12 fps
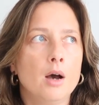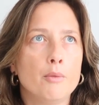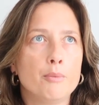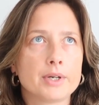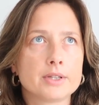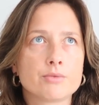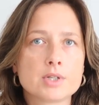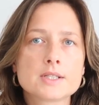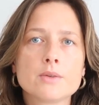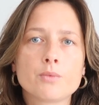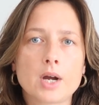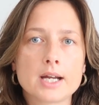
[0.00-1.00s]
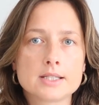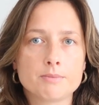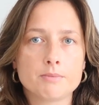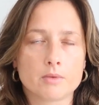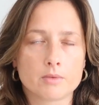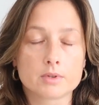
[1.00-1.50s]
But the reason why I
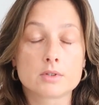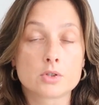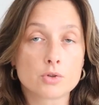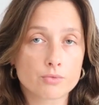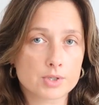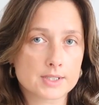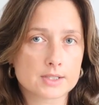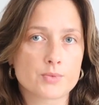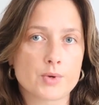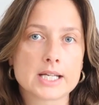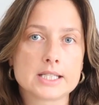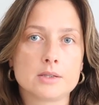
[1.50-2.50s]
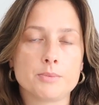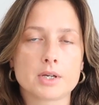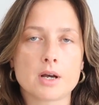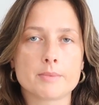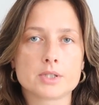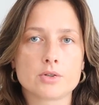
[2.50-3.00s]
did, two reasons why I didn't
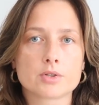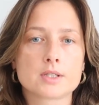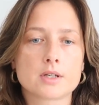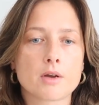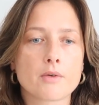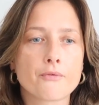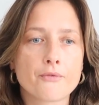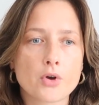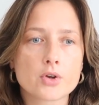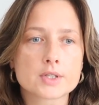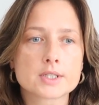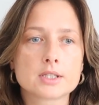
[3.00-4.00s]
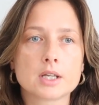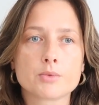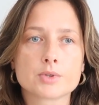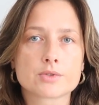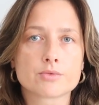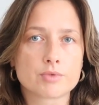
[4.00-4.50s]
become a doctor. First, it
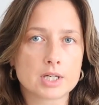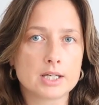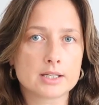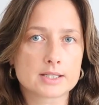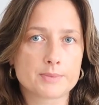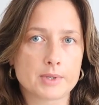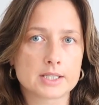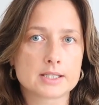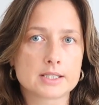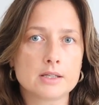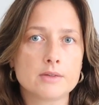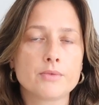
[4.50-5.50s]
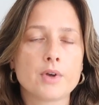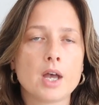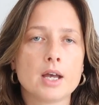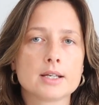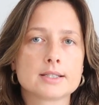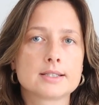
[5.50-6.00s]
was really expensive.
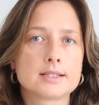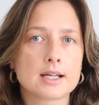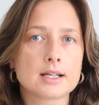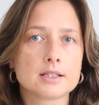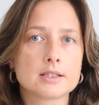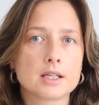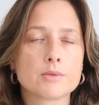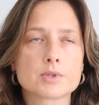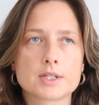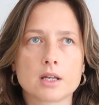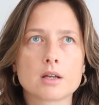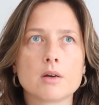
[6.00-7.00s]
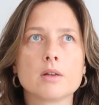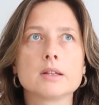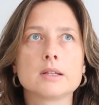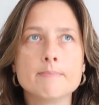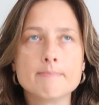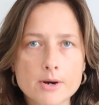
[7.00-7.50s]
Second, it was like
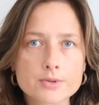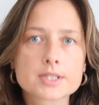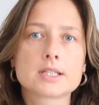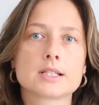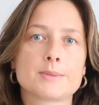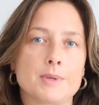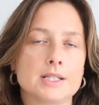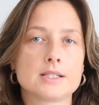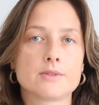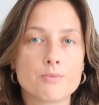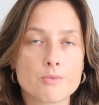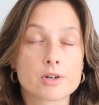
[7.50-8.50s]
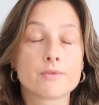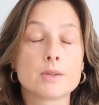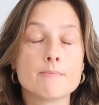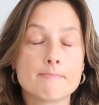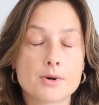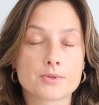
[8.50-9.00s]
the most expensive, one of
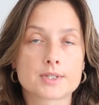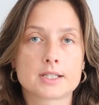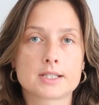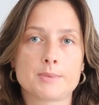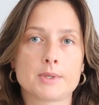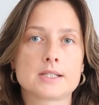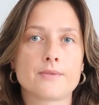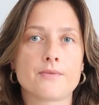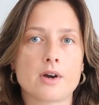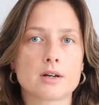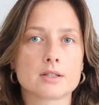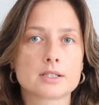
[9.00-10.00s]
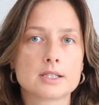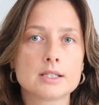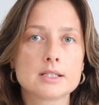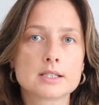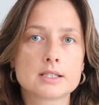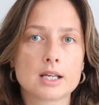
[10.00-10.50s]
the most expensive
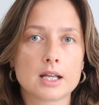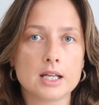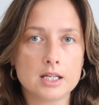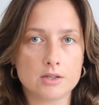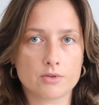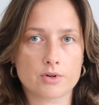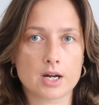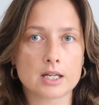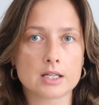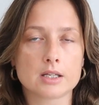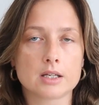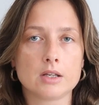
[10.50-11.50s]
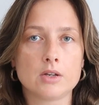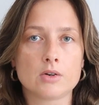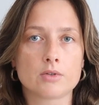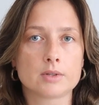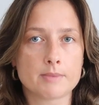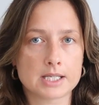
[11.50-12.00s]
faculties in Ukraine, you
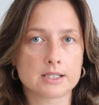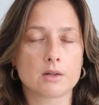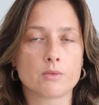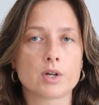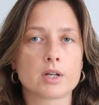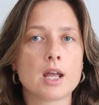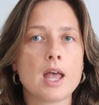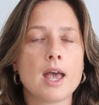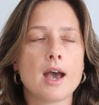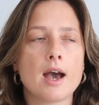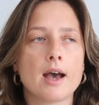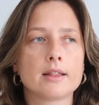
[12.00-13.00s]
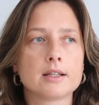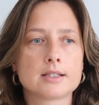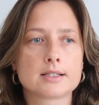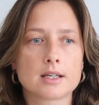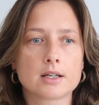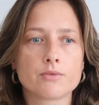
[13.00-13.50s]
know, the medical one. And then
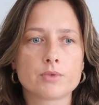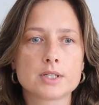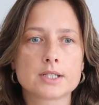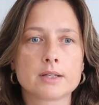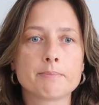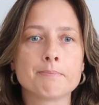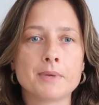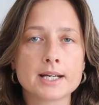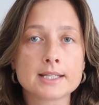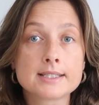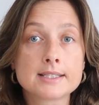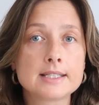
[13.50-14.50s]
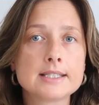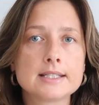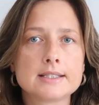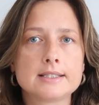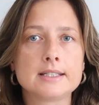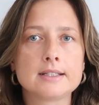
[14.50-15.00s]
the second reason, my
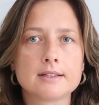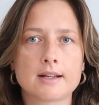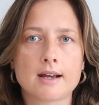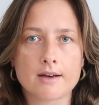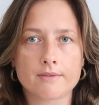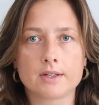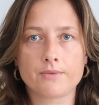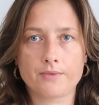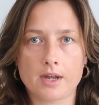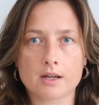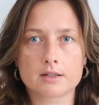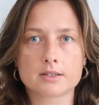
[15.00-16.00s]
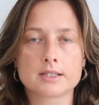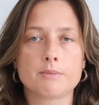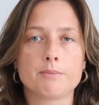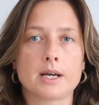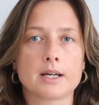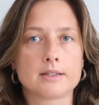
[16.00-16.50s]
city didn't have that faculty
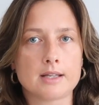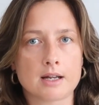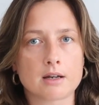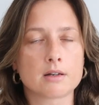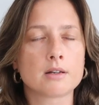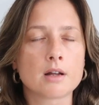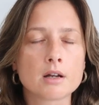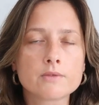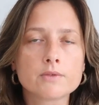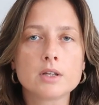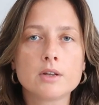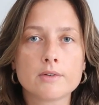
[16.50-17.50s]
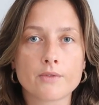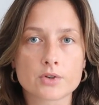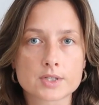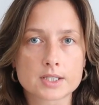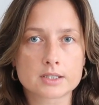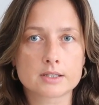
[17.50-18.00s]
back then. None of the
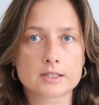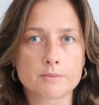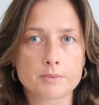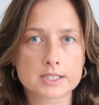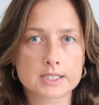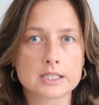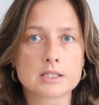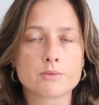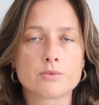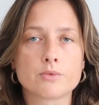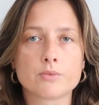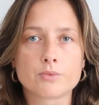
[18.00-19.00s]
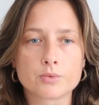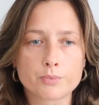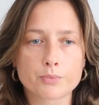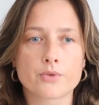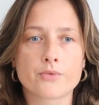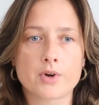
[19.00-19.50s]
universities in my city
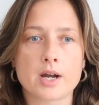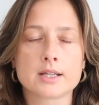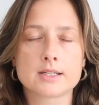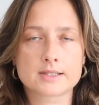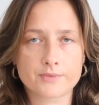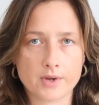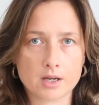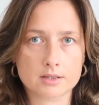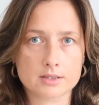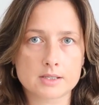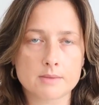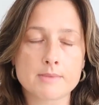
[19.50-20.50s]
would provide this faculty.